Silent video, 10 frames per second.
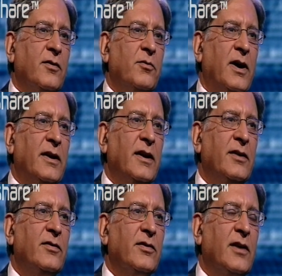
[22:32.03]
One
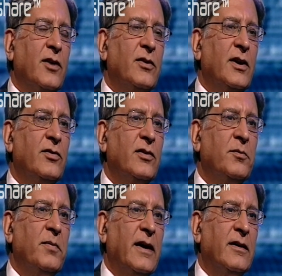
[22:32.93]
is the South
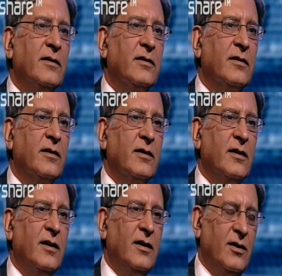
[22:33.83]
Asian pattern.
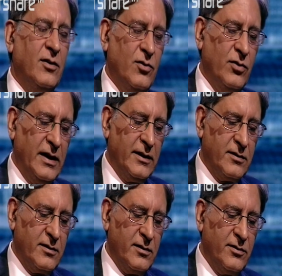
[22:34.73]
Look at
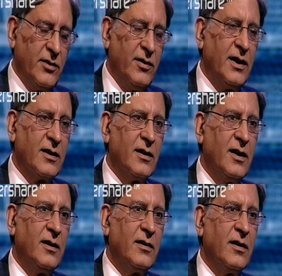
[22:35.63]

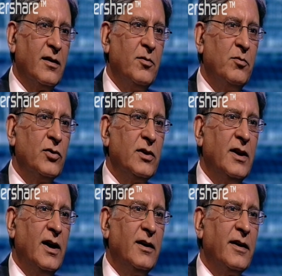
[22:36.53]
Jawaharlal,
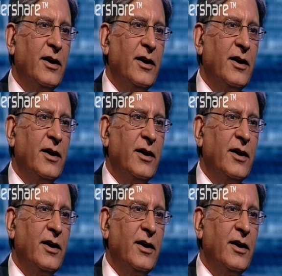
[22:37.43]
Motilal Nehru.